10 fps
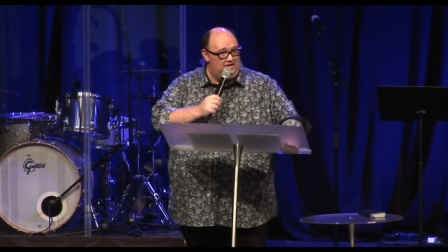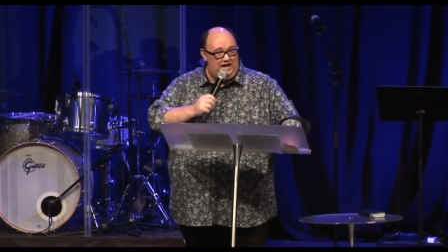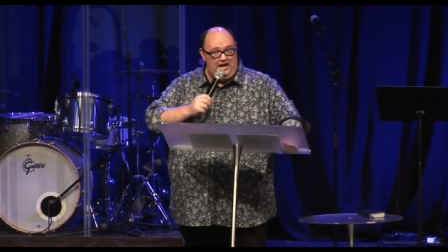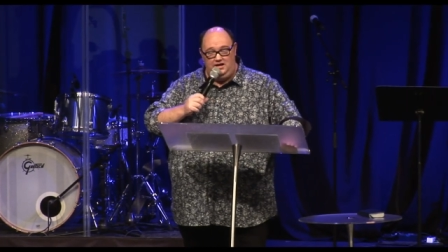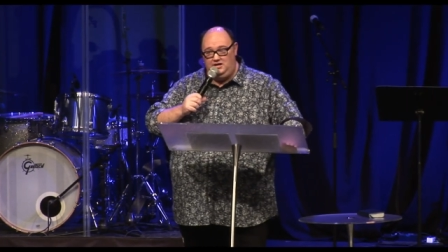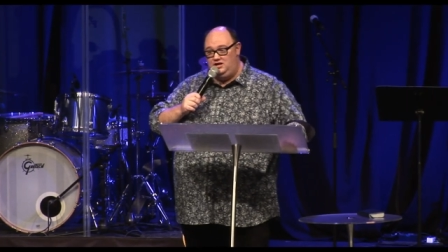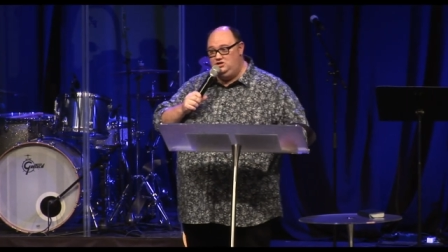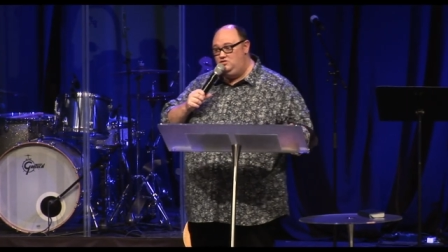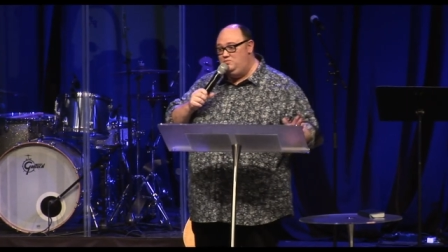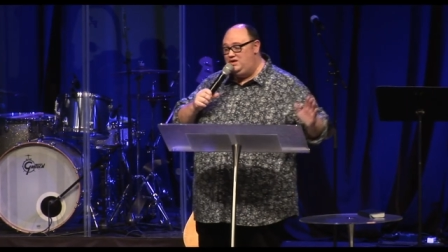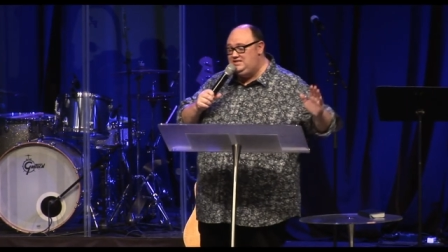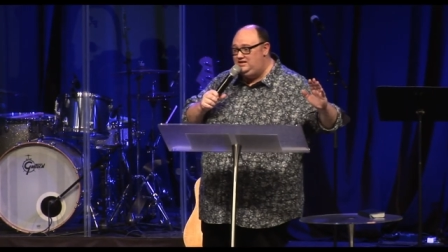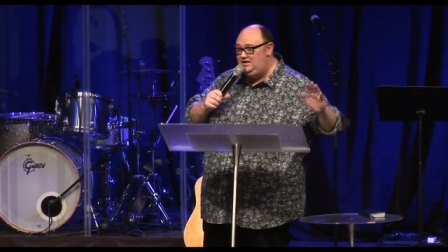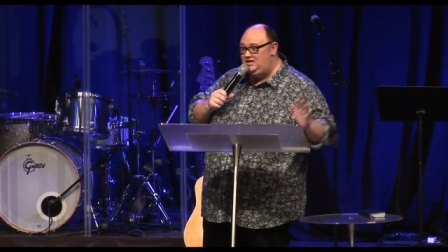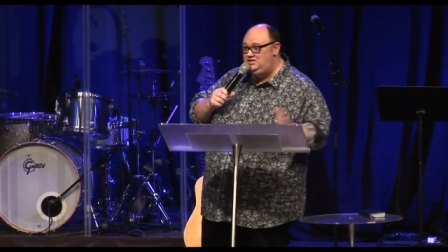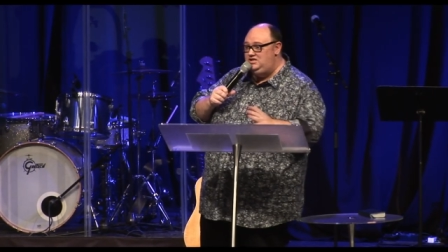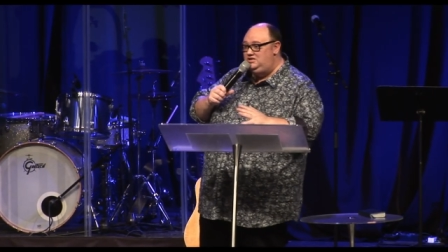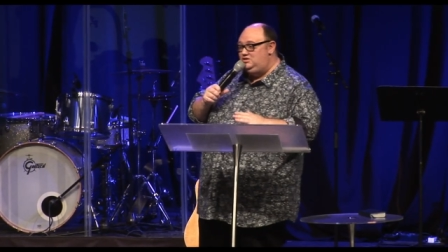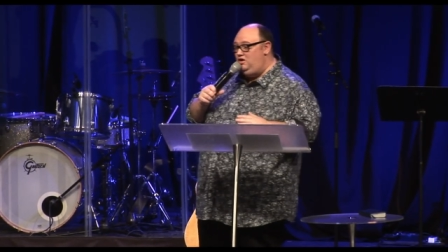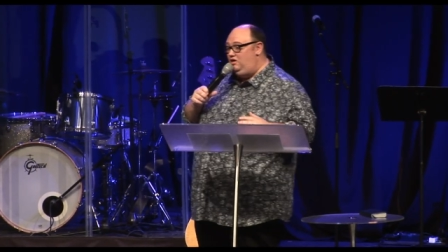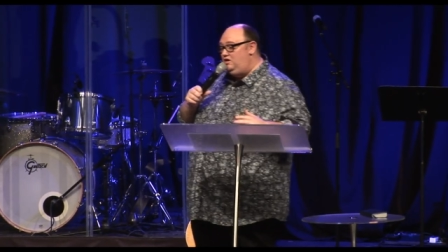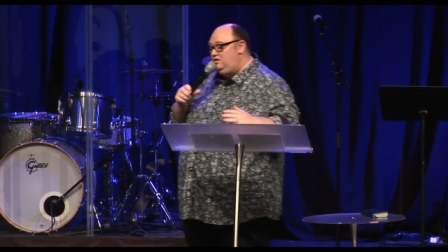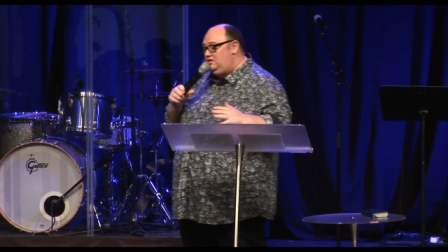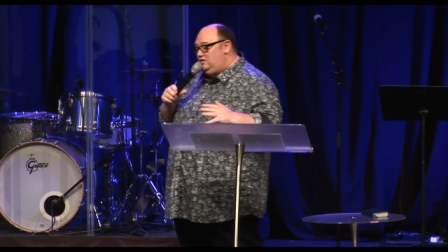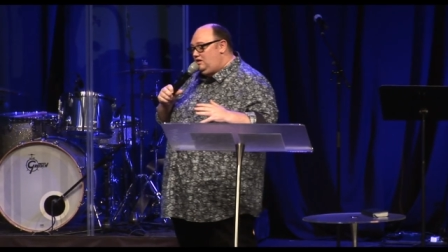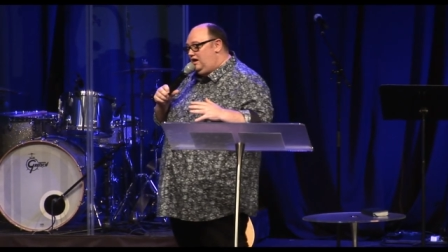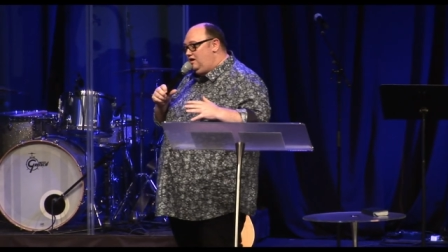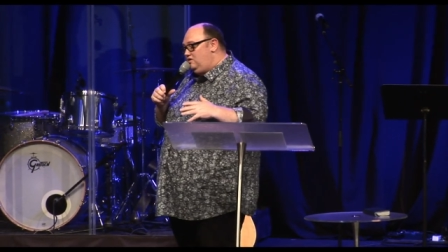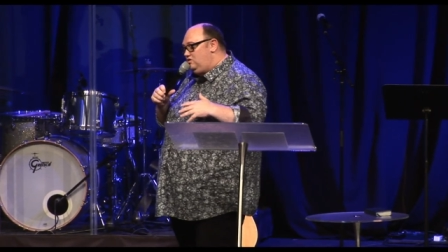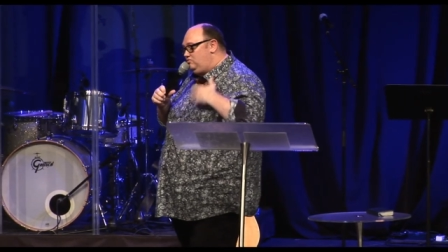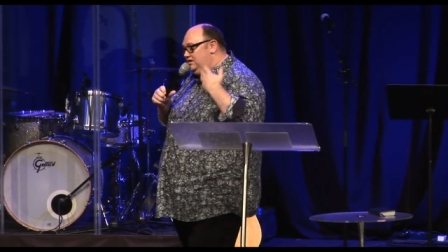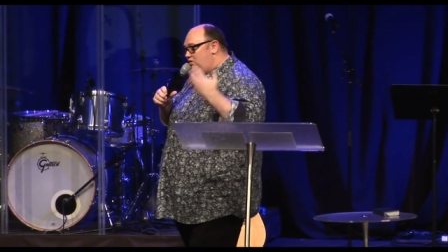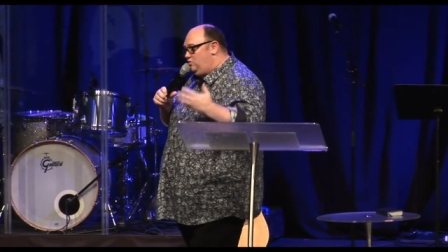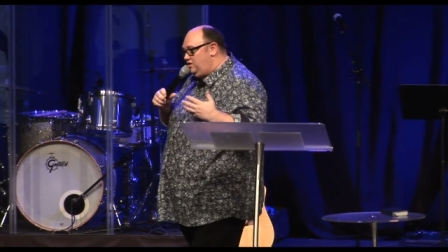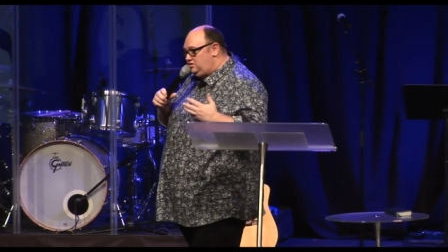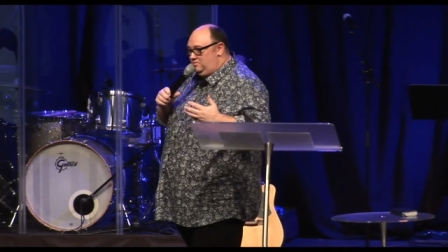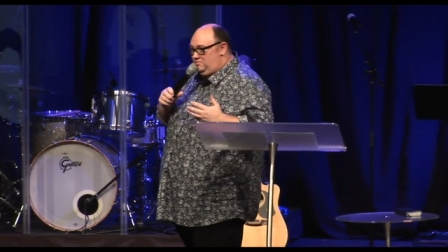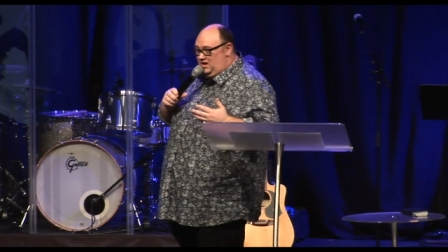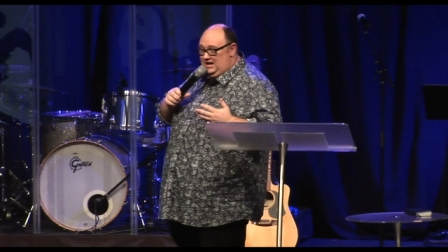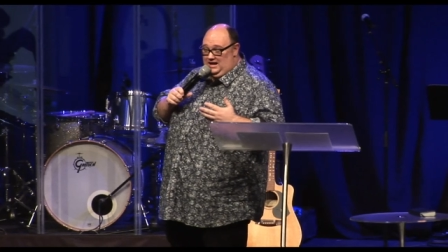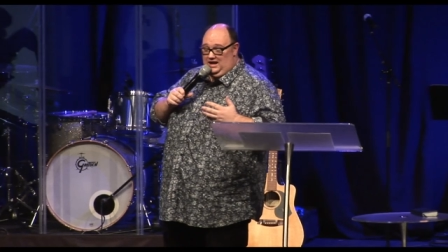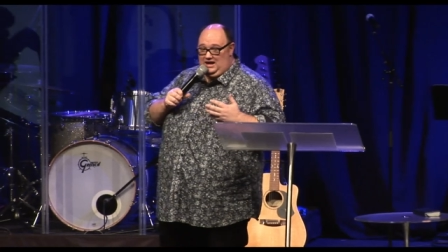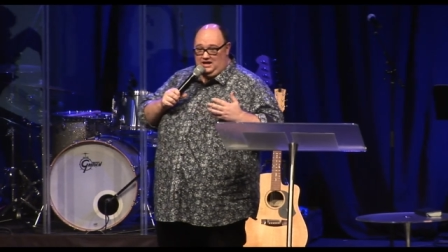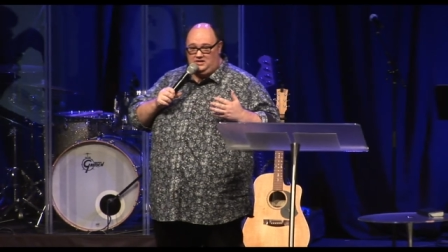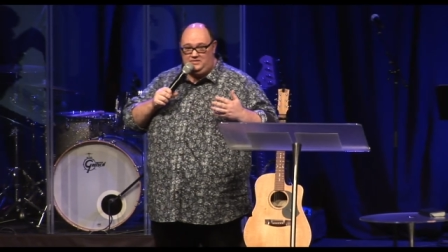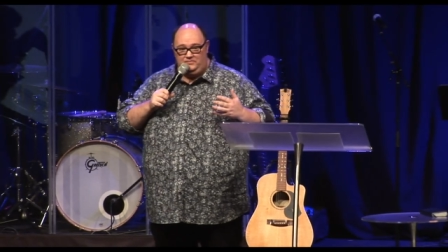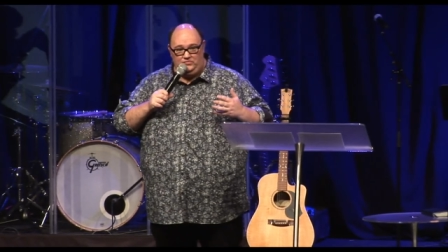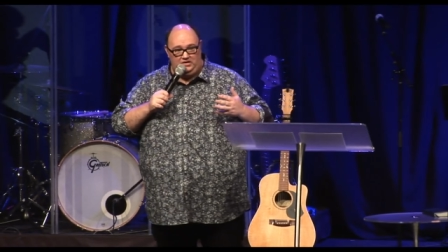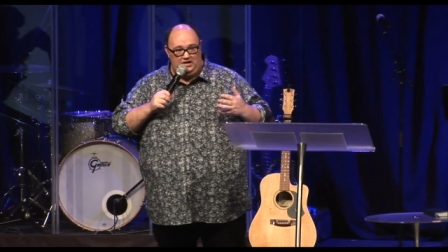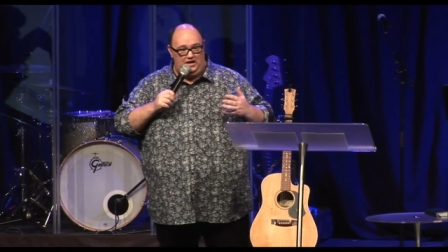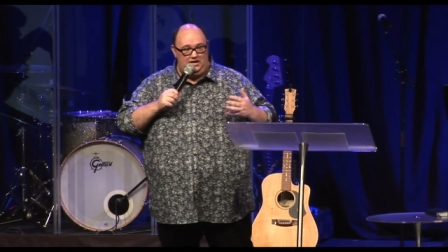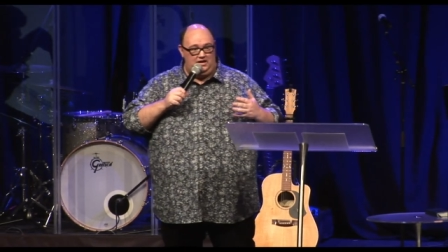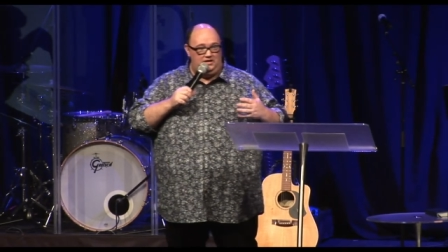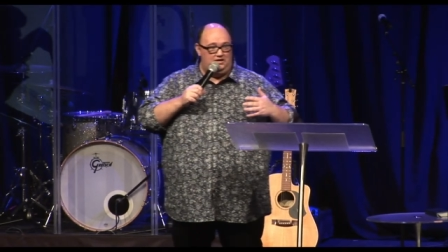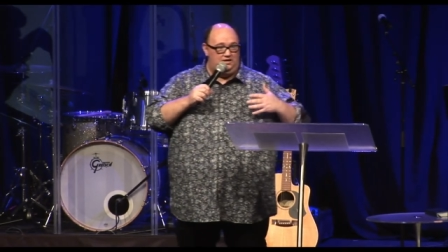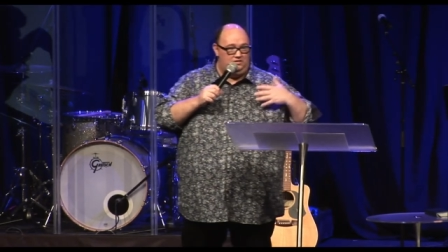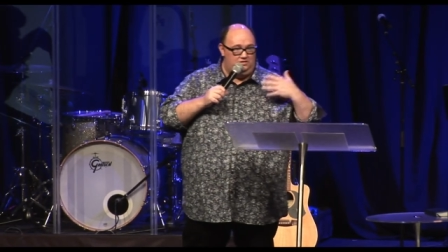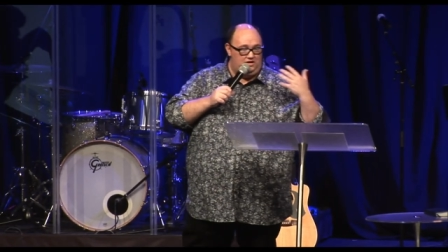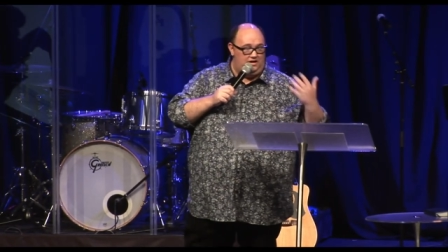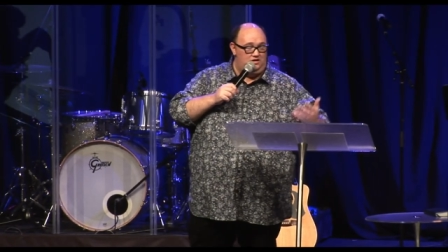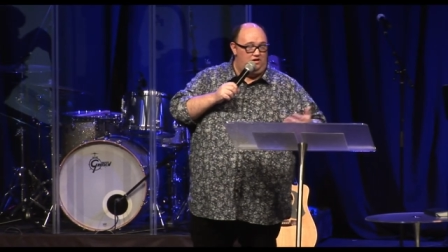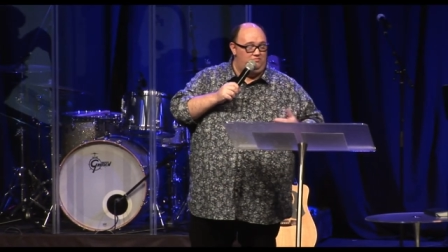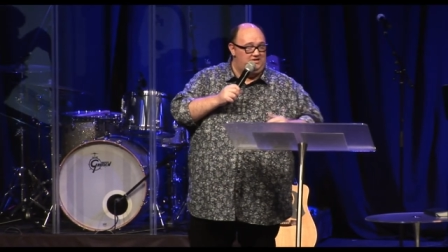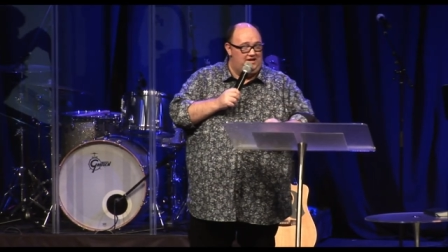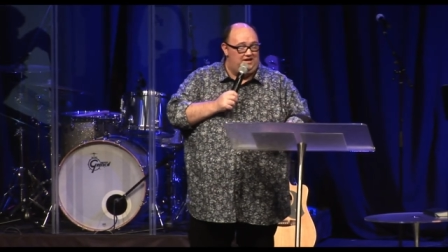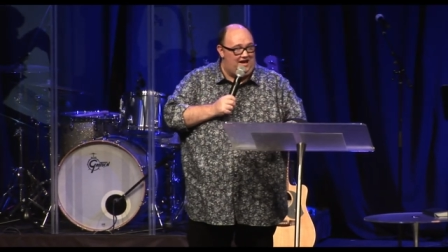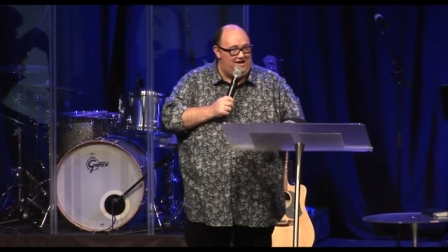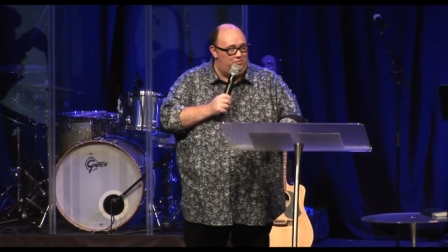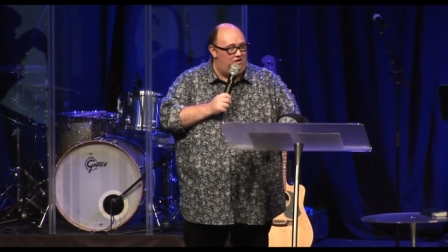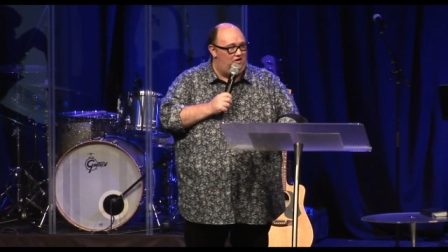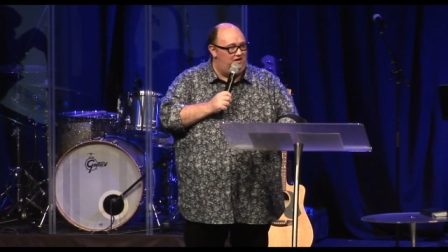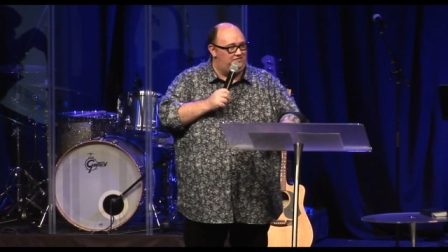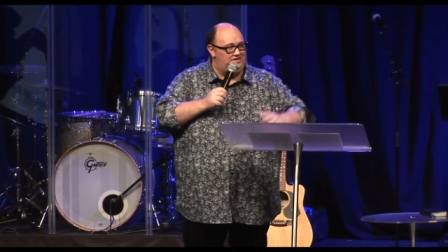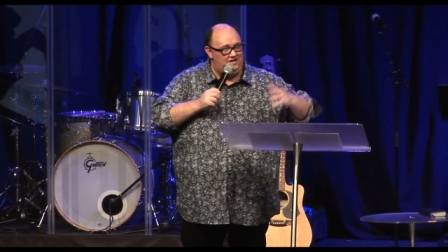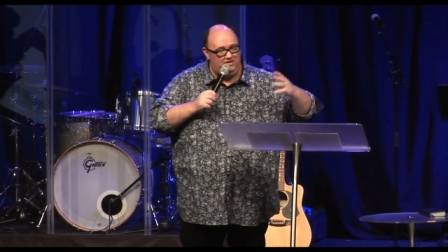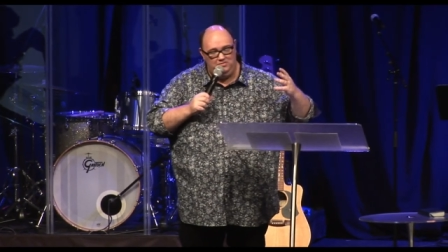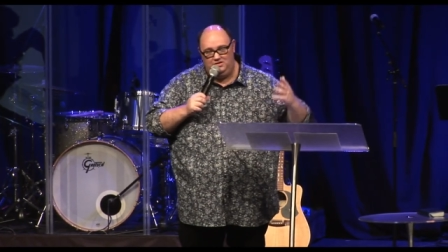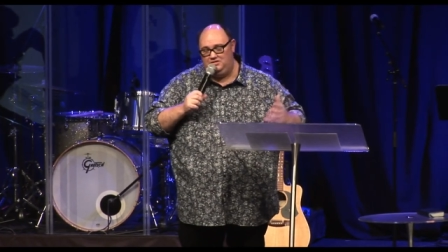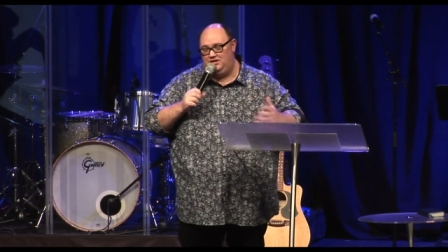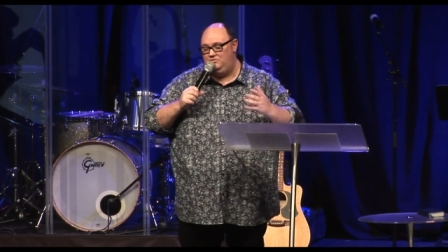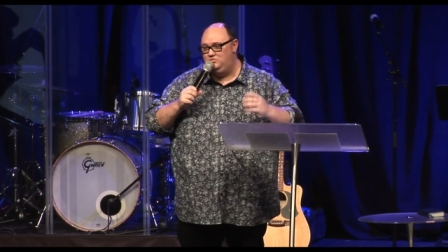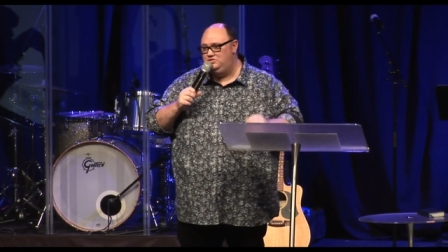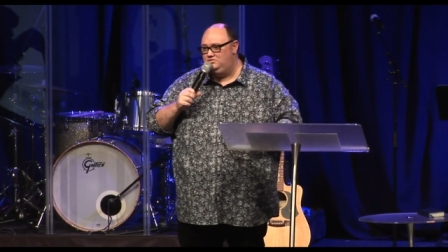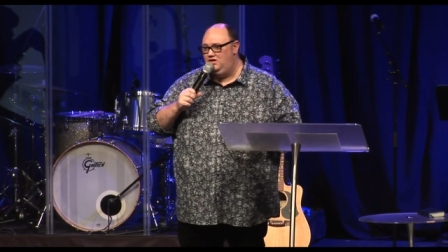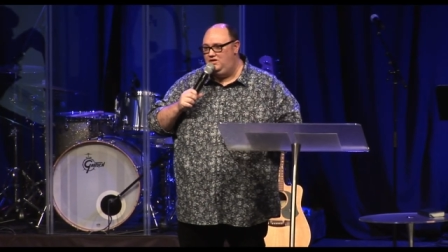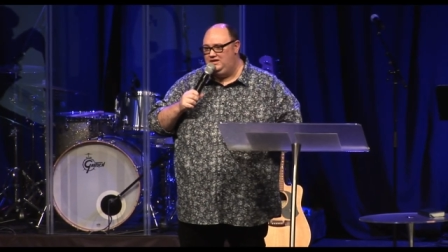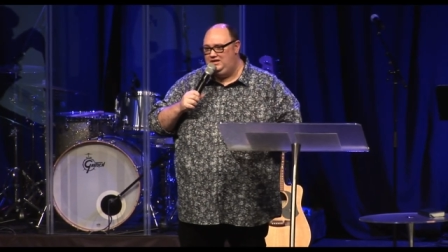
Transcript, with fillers: And, and during my teenage years, God uh, really worked on my heart, and, and, and, and I rededicated my life to Him and, and was growing in